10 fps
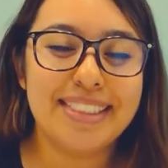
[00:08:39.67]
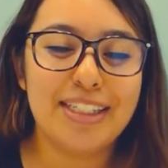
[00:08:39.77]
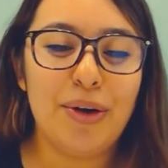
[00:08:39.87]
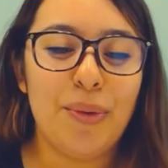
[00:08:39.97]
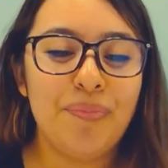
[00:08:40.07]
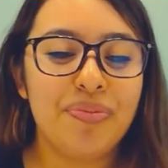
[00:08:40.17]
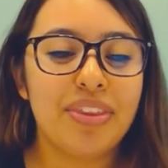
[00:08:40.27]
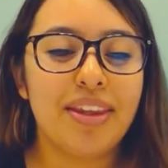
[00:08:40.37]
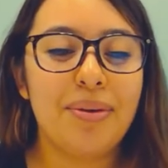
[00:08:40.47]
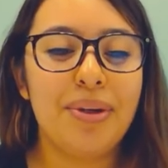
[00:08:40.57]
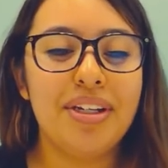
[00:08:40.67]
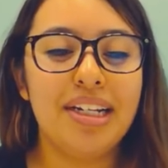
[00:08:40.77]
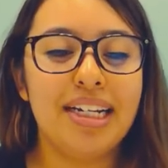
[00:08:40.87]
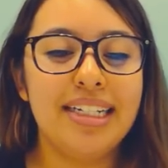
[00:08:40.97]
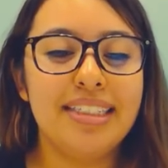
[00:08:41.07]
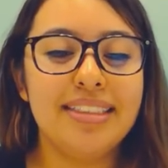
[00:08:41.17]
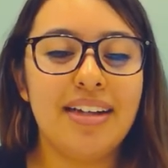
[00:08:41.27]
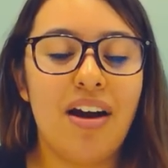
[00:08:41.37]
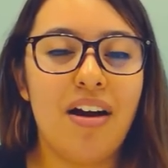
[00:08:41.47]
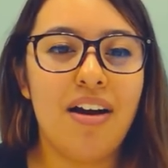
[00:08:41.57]
So when you guys
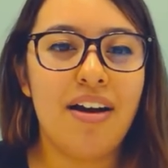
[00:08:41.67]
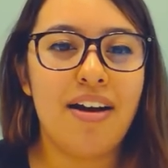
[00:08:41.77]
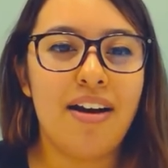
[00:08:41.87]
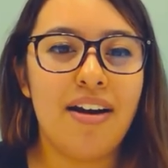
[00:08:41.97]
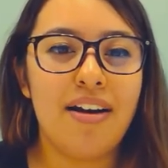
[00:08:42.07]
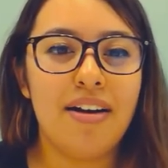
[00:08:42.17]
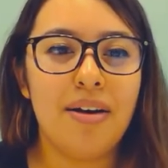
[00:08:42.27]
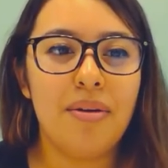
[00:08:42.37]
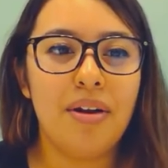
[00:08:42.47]
are